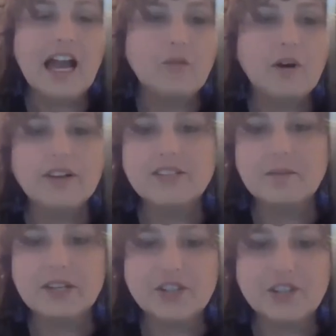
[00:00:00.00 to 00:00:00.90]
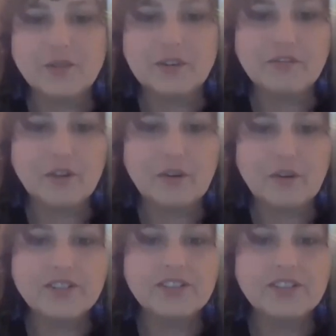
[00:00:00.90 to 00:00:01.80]
I want to see my children
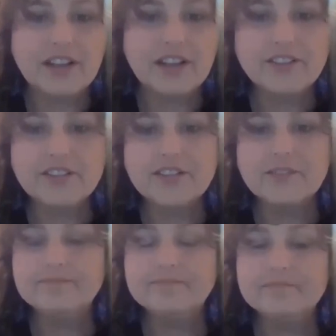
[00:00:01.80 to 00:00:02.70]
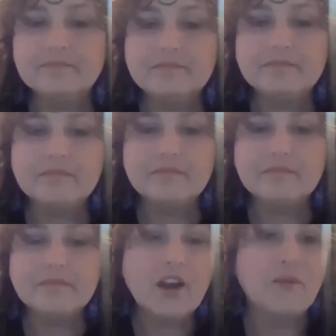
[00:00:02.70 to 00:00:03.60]
flourish as adults.
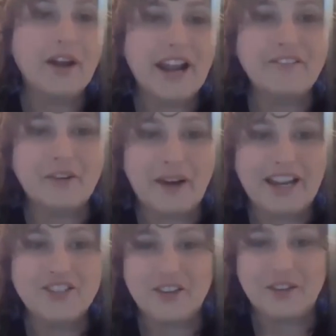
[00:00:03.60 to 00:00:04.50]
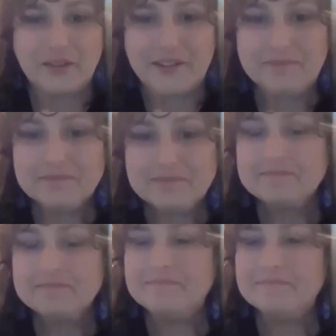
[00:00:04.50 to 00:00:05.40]
I want to have grandchildren
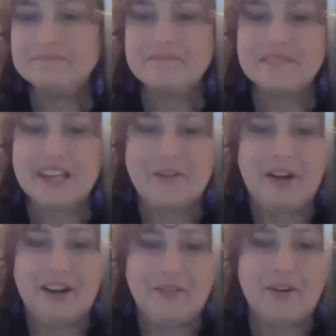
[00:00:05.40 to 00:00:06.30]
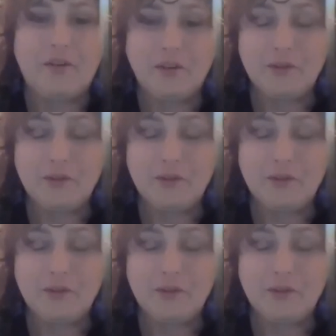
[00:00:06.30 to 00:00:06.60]
and I want to grow